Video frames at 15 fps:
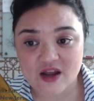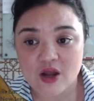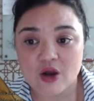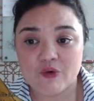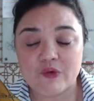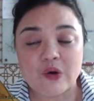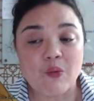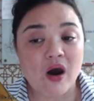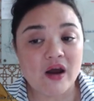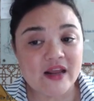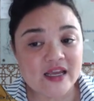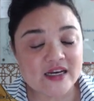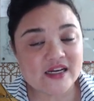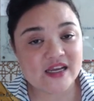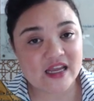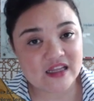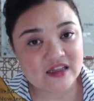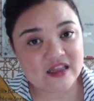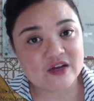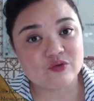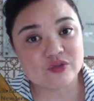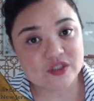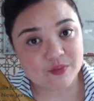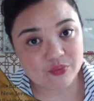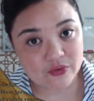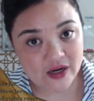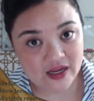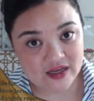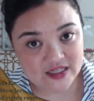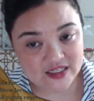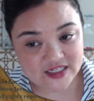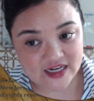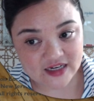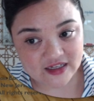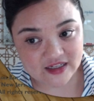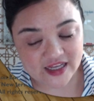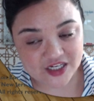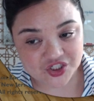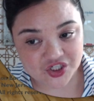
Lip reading: we want to indicate that there was a break in the data collection.